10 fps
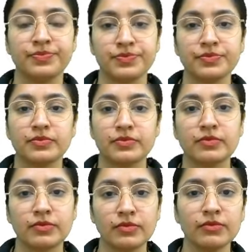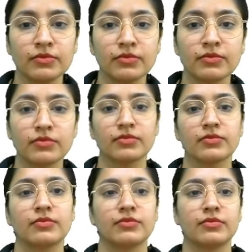
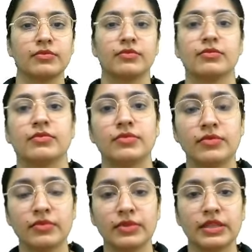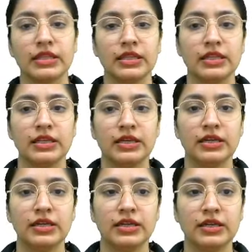
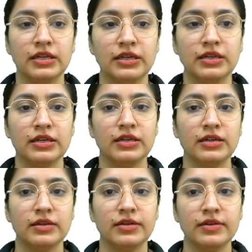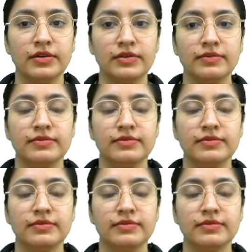(no one is talking)